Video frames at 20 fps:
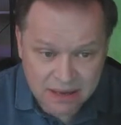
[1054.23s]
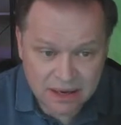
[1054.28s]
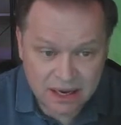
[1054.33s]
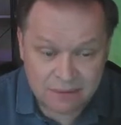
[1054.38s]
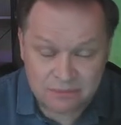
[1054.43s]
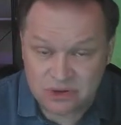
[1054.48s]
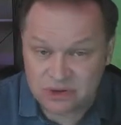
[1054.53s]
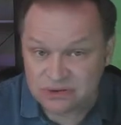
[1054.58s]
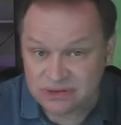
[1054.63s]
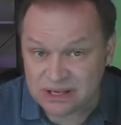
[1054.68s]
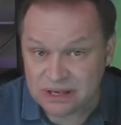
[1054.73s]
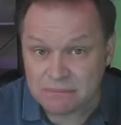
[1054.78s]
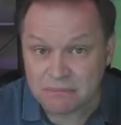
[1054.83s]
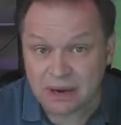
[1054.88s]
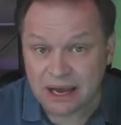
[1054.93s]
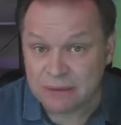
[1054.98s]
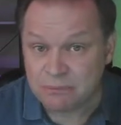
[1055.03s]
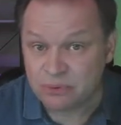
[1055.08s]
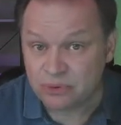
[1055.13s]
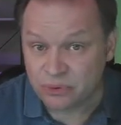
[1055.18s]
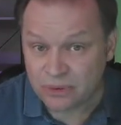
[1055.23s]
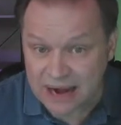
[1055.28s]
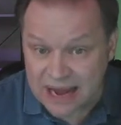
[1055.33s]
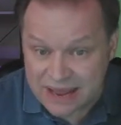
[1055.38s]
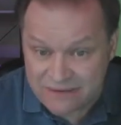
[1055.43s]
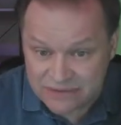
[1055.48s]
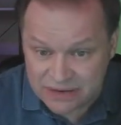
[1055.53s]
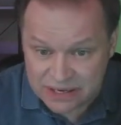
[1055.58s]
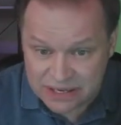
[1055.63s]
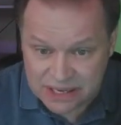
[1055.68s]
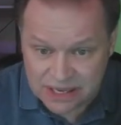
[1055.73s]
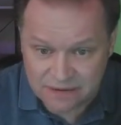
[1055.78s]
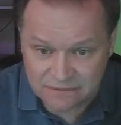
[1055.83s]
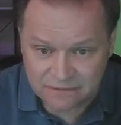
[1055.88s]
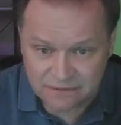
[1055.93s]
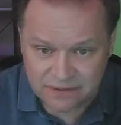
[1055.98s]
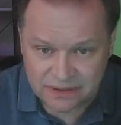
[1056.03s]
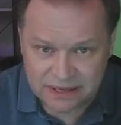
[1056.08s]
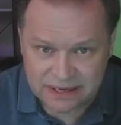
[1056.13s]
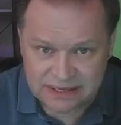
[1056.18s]
I'm using my private key
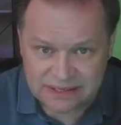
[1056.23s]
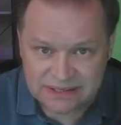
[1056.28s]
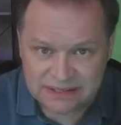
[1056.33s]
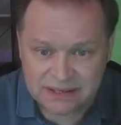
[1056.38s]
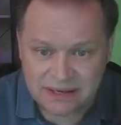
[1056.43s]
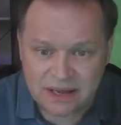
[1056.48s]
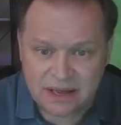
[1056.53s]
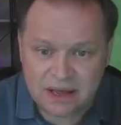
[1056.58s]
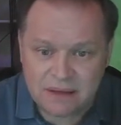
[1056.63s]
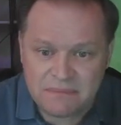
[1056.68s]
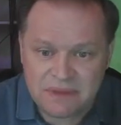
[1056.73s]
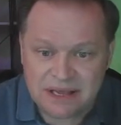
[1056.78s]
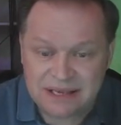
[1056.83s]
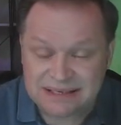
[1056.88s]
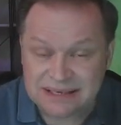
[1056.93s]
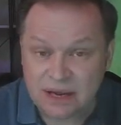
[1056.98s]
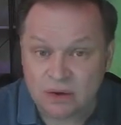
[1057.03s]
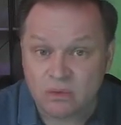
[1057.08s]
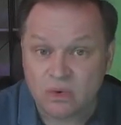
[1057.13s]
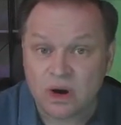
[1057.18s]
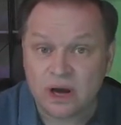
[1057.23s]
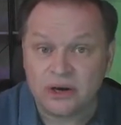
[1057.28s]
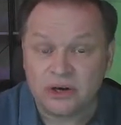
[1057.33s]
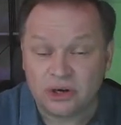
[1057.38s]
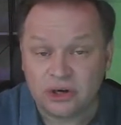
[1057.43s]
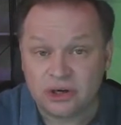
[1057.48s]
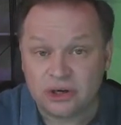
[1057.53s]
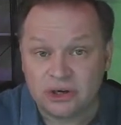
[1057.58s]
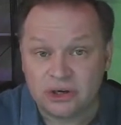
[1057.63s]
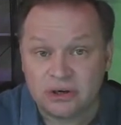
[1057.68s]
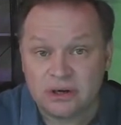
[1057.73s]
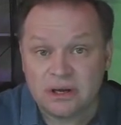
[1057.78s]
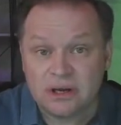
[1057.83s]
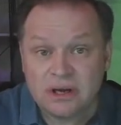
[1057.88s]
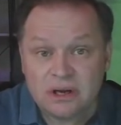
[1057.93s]
for this because I want her